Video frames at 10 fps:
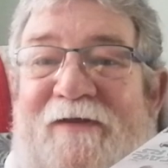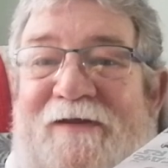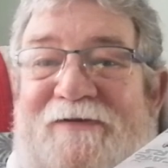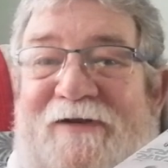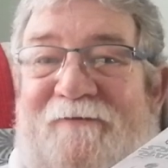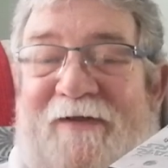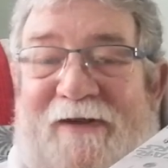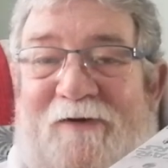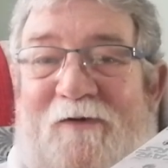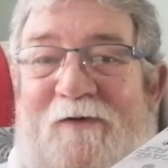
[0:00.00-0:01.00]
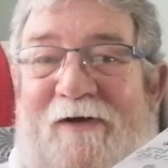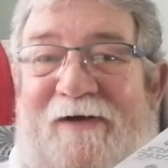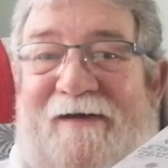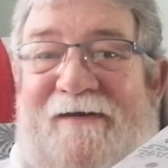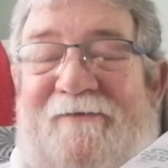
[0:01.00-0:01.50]
this video,
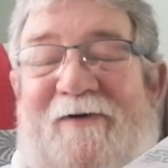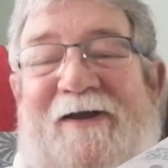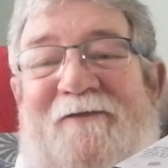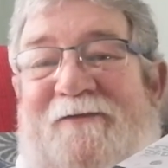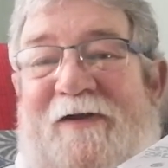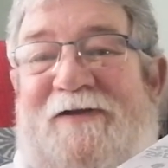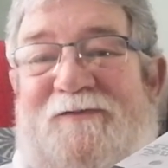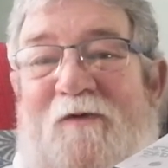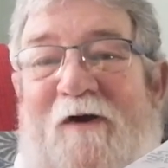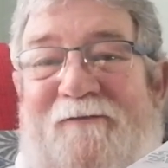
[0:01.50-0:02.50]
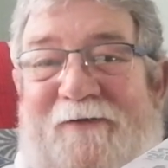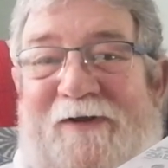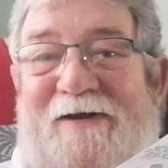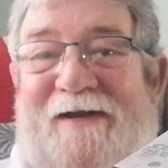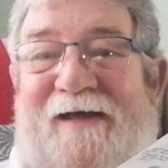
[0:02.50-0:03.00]
when I finish
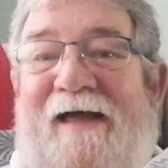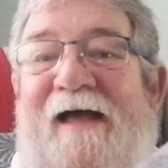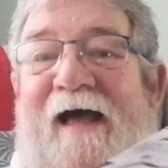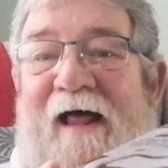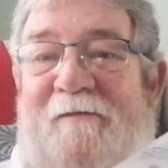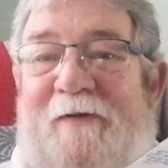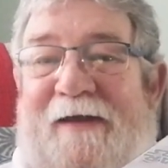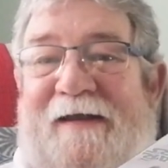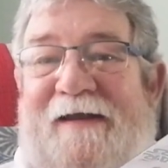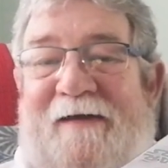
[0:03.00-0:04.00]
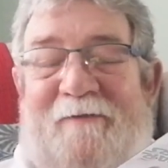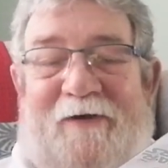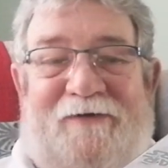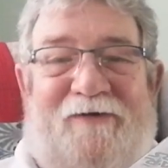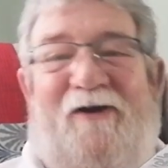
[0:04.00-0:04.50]
waffling, I'll pick a name
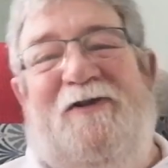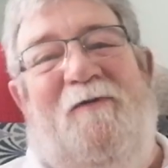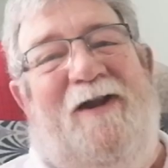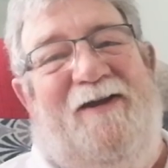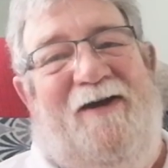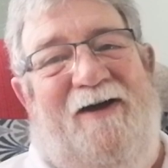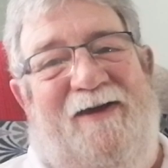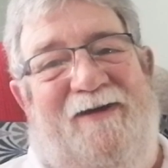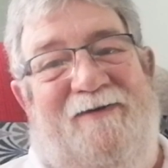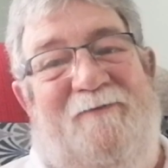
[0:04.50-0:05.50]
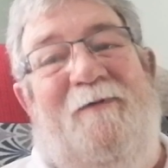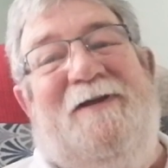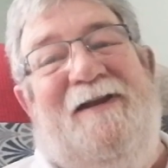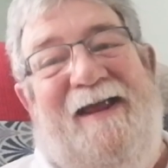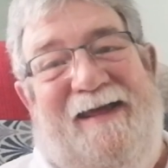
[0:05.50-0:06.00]
out. Or do you want it now? What would
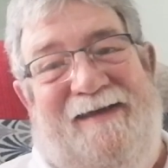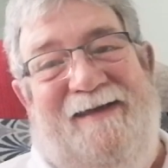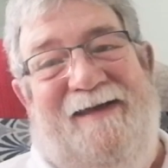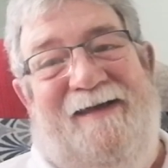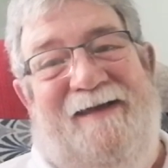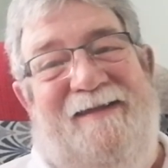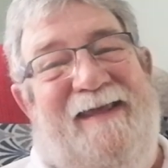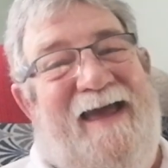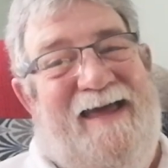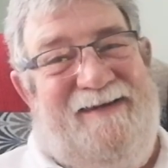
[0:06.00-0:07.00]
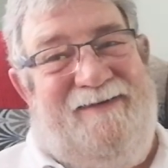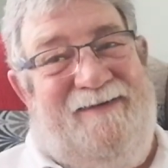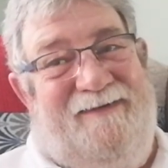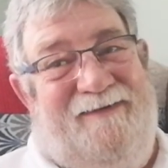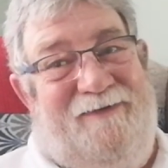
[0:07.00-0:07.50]
you like? The end?
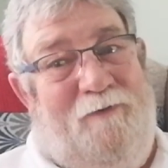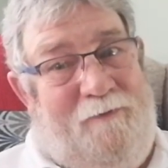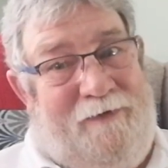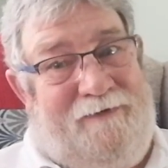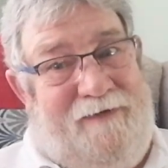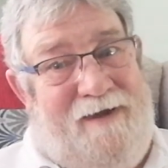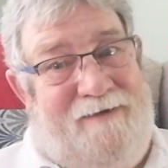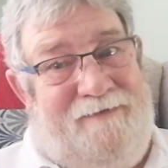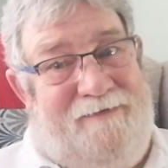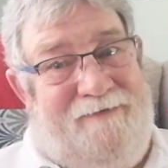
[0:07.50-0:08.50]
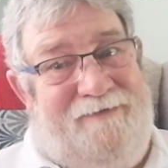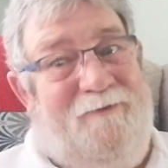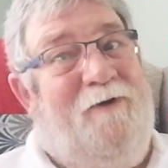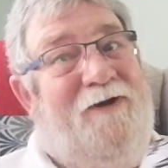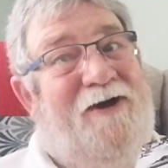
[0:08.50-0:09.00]
You want to wait to the end? You
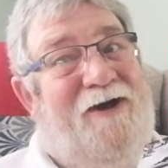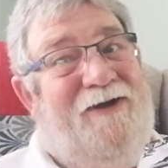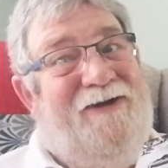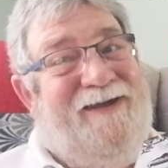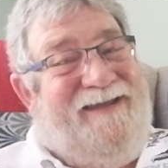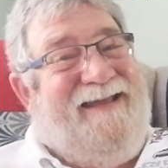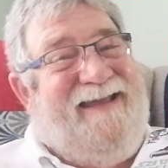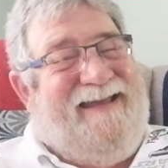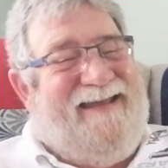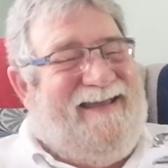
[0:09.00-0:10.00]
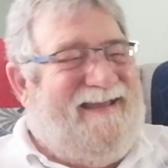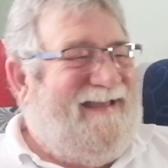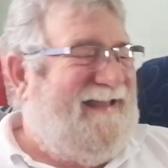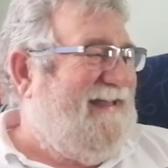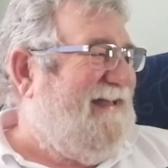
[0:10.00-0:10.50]
want it
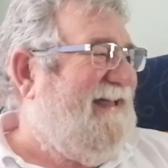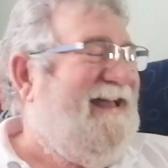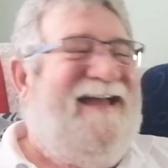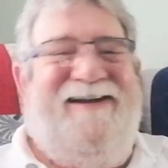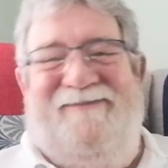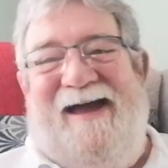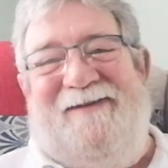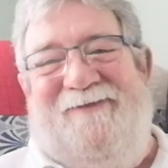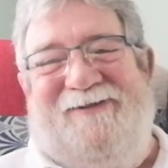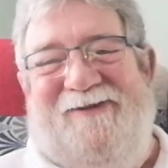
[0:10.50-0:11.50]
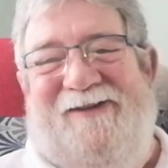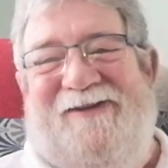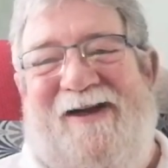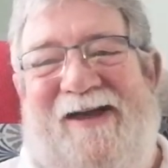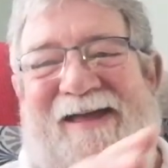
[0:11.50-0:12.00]
now? Right, we'll do it
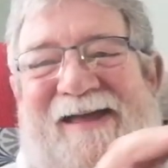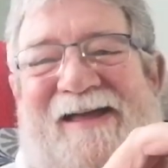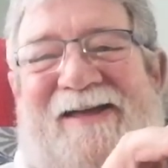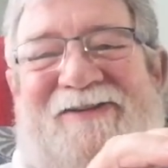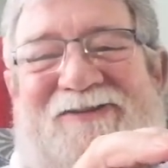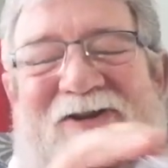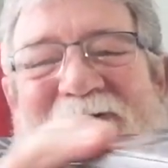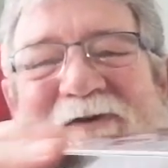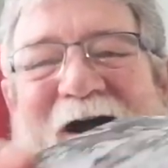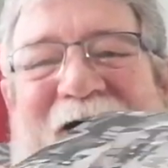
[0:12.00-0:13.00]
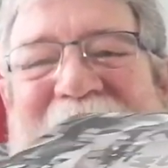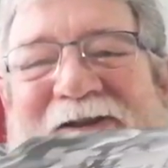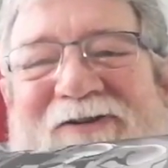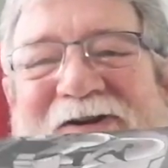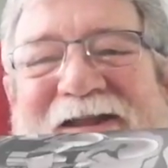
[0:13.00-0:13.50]
now. So I'm going
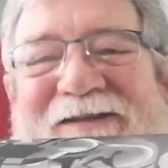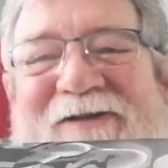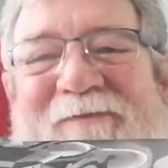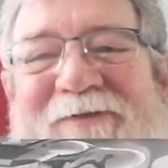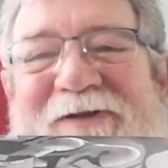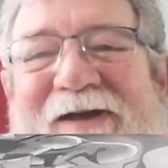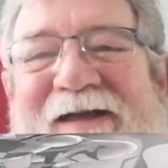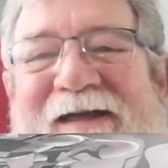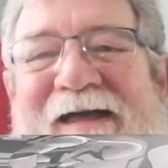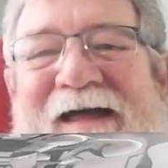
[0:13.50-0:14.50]
to turn this up to you,